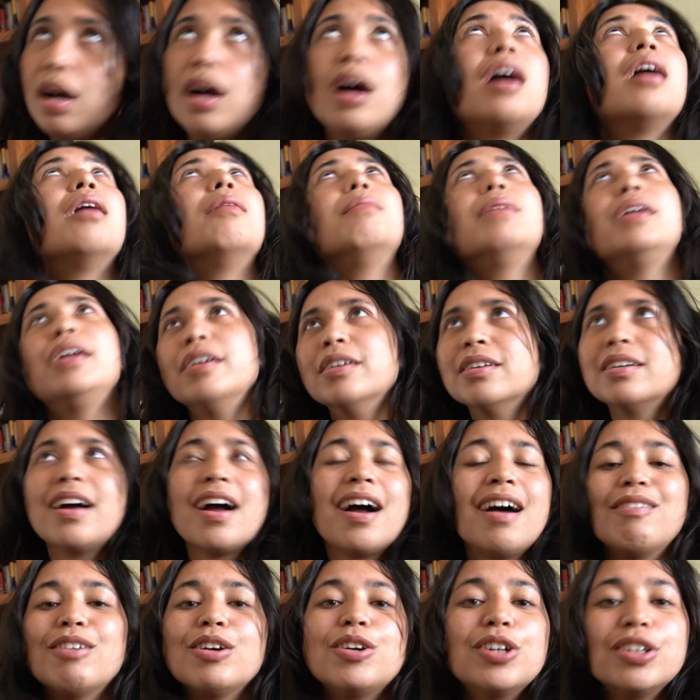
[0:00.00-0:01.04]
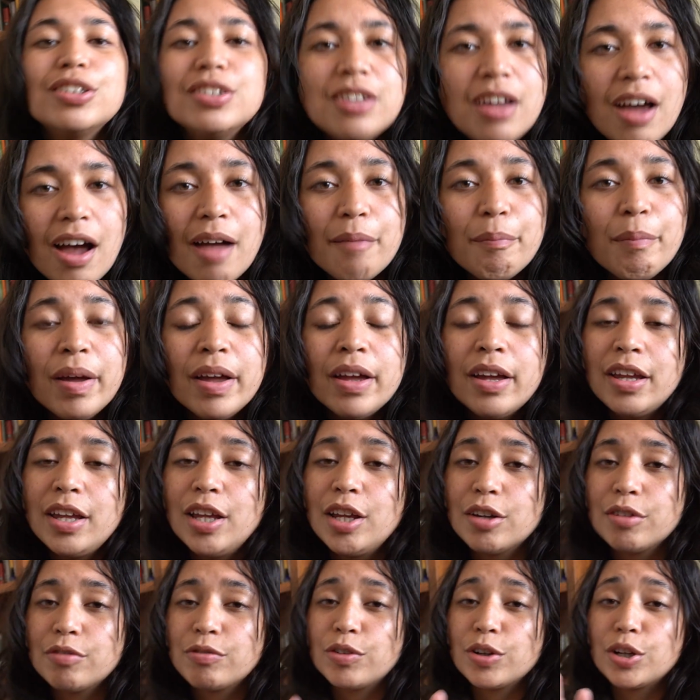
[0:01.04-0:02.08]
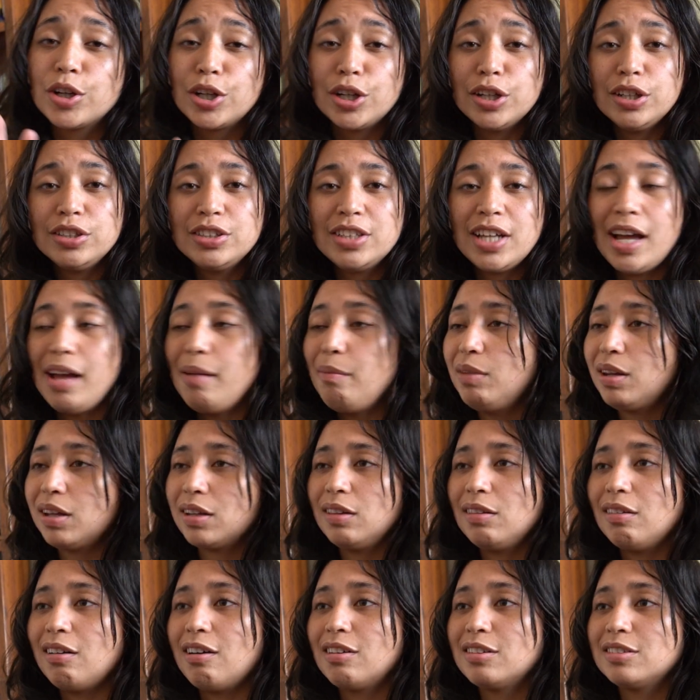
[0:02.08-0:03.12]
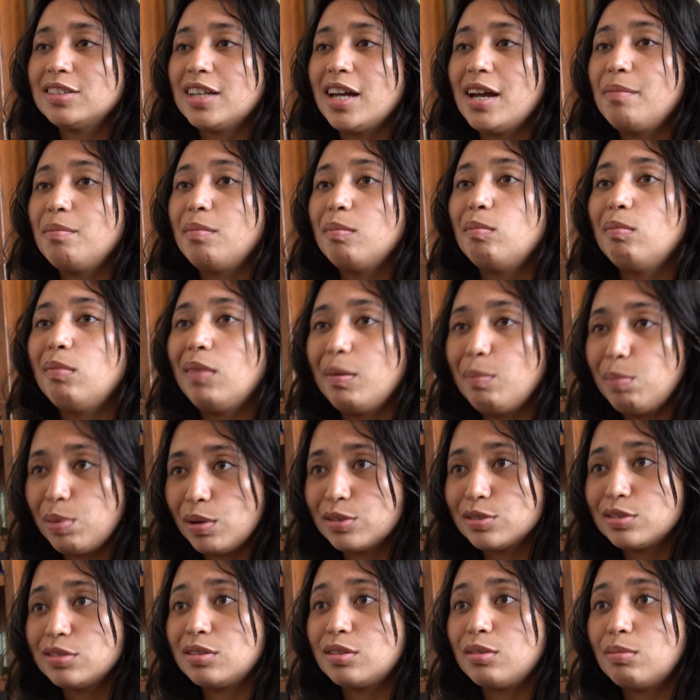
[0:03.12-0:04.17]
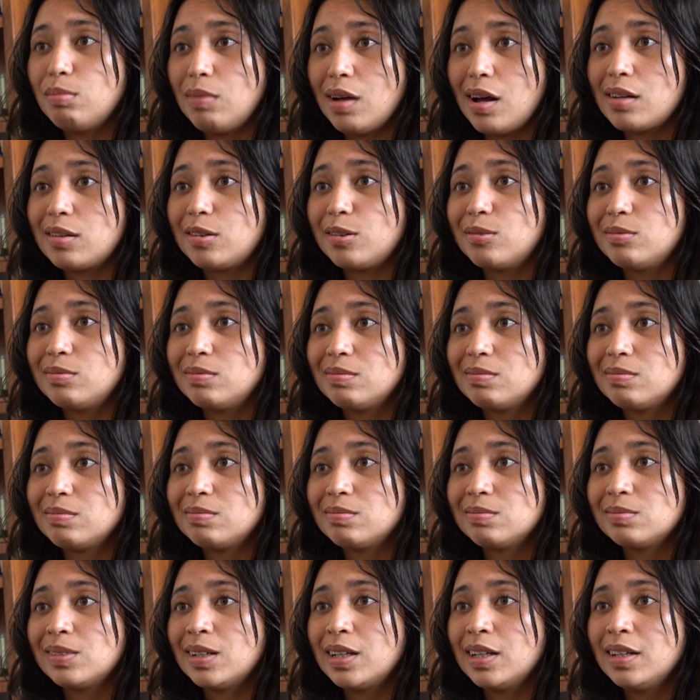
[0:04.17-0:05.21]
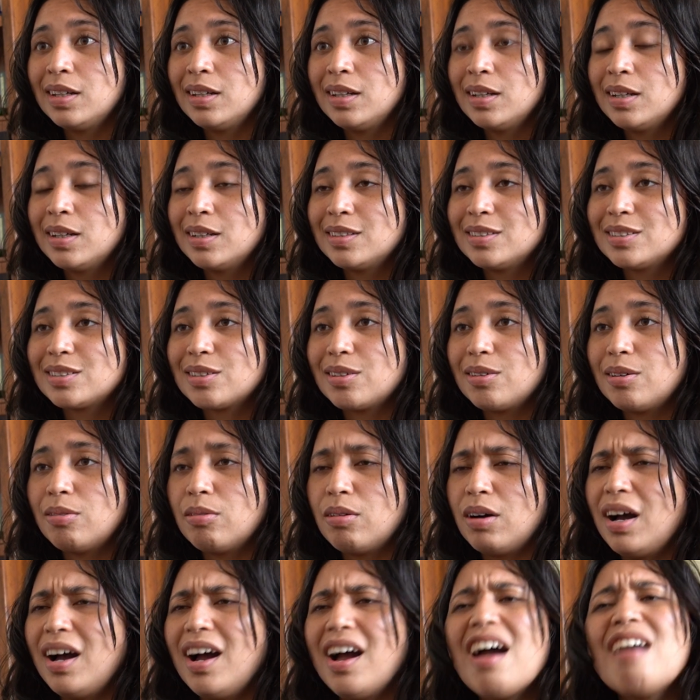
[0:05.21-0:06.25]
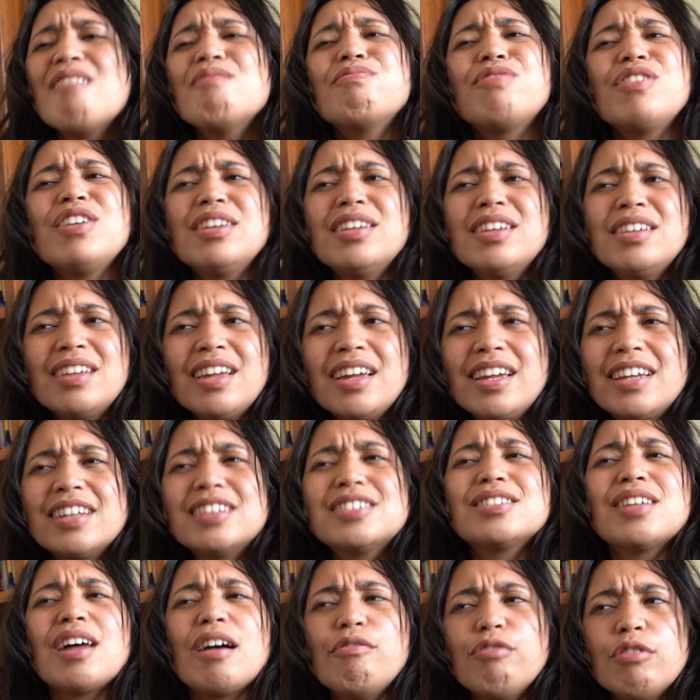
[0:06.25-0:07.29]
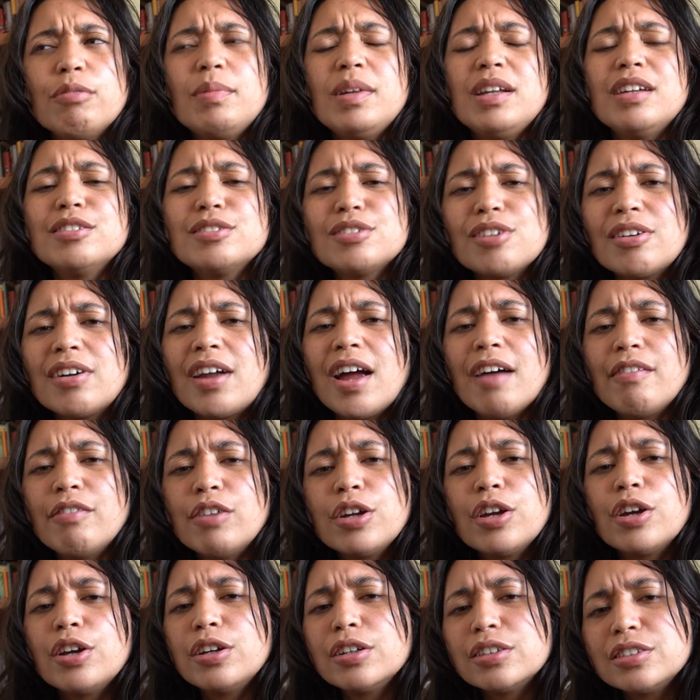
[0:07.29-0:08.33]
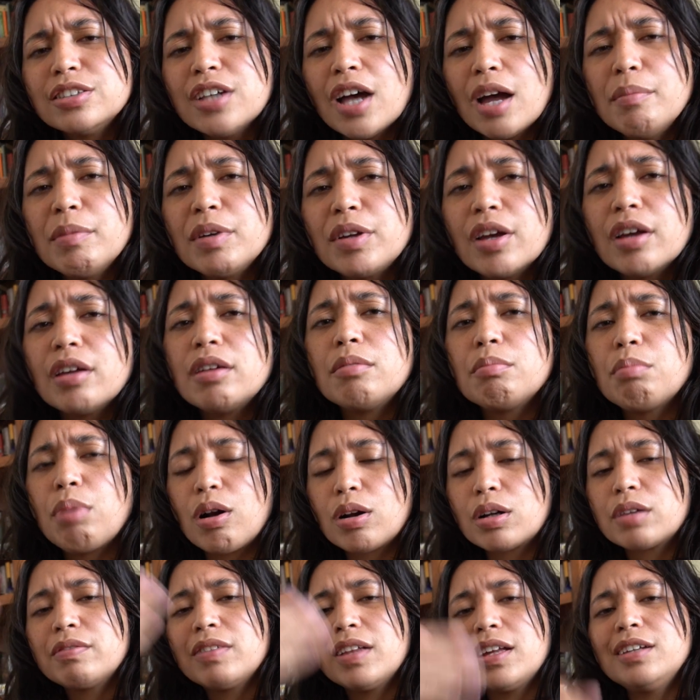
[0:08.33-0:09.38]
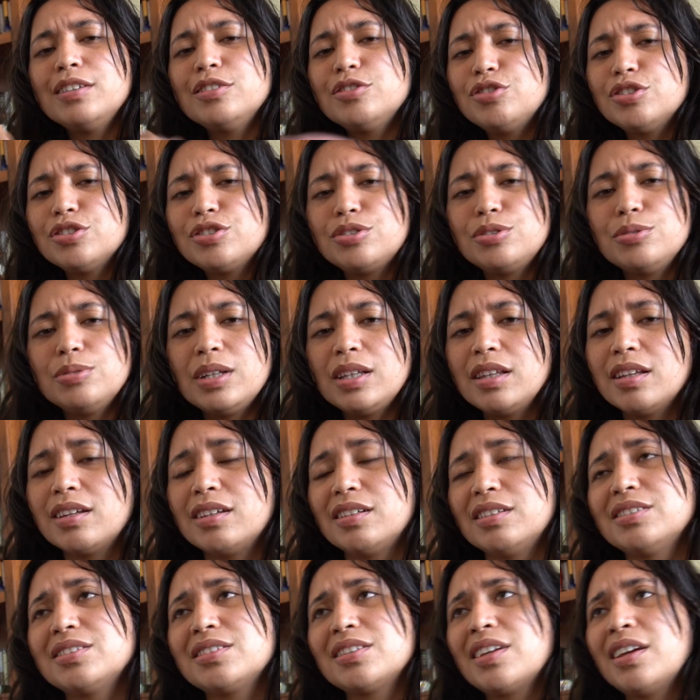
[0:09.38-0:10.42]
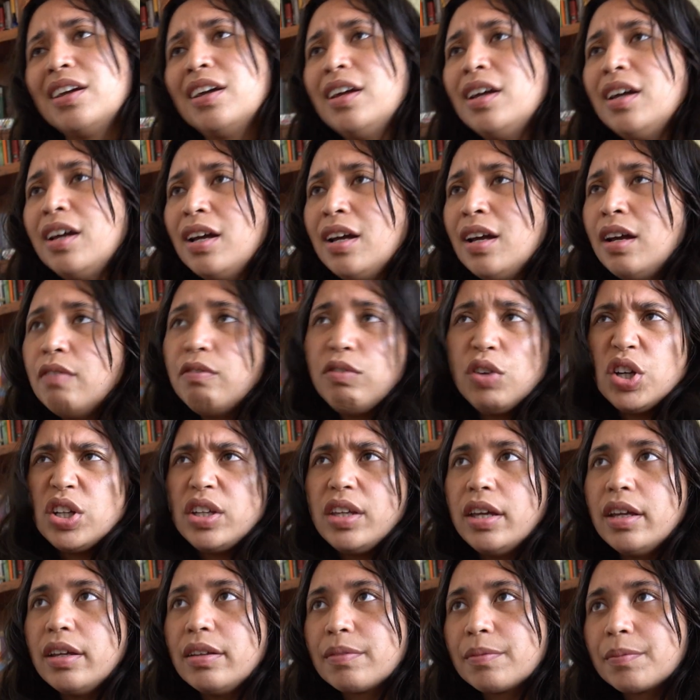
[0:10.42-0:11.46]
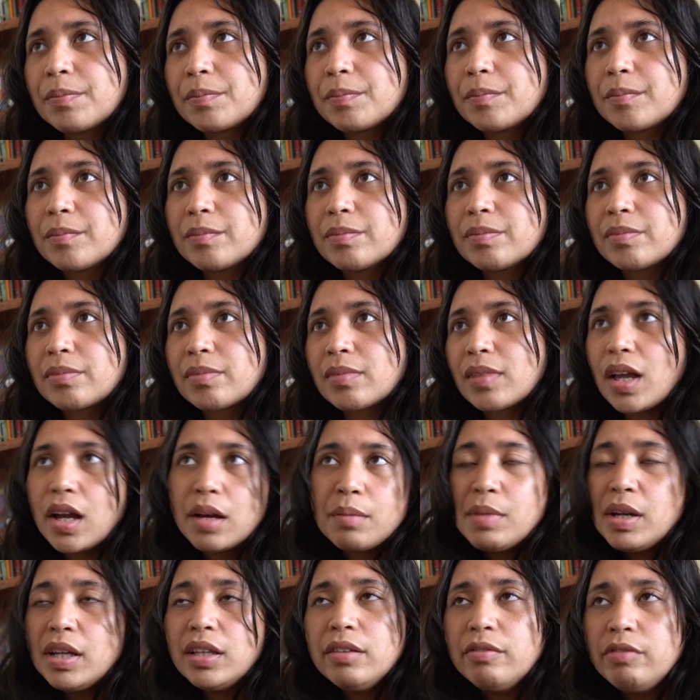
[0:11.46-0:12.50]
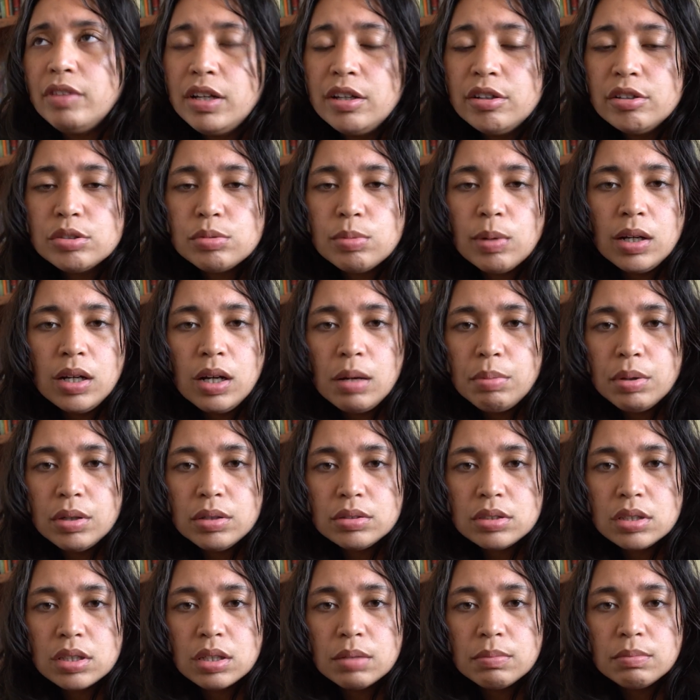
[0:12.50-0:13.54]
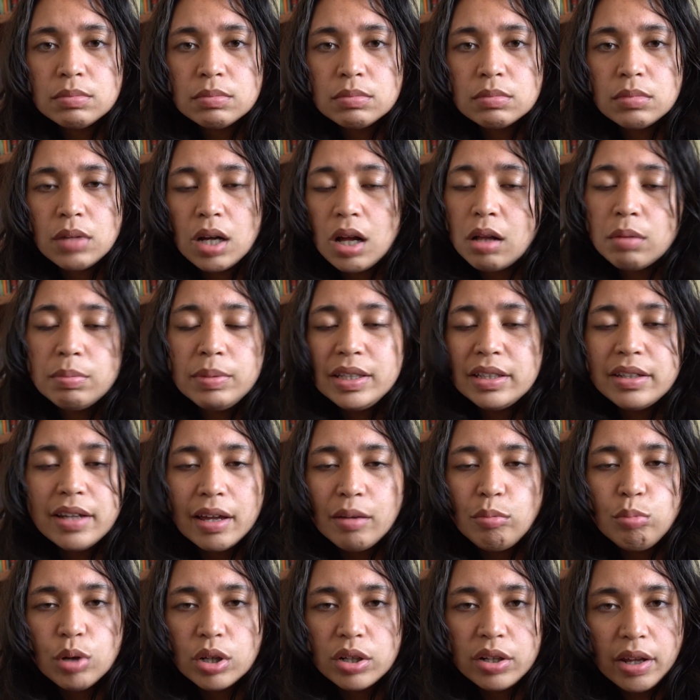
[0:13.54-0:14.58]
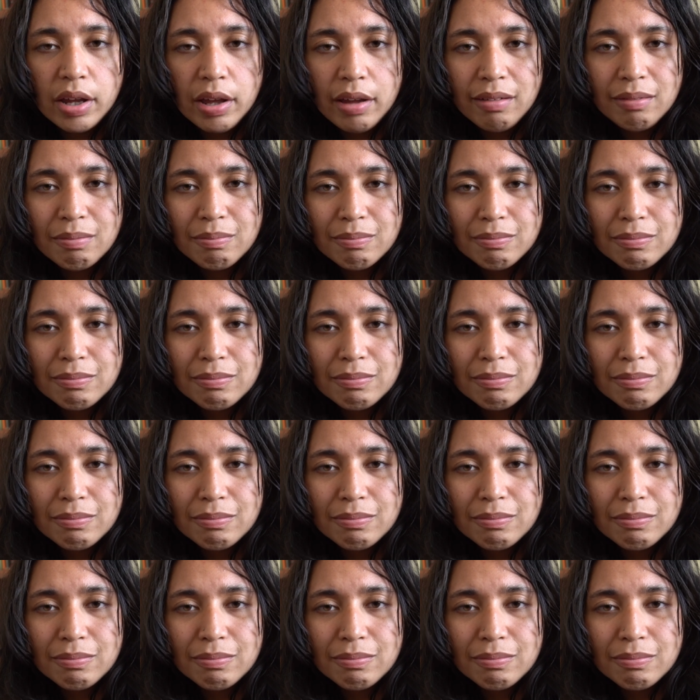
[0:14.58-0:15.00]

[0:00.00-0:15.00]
I'm here to have a good time. Here for a good time, not a long time. My personal motto. So I'm feeling like it's time for me to start having a good time again, and part of that is just doing this. Fuck it. I make the videos, why not post them? I'll be dead one day.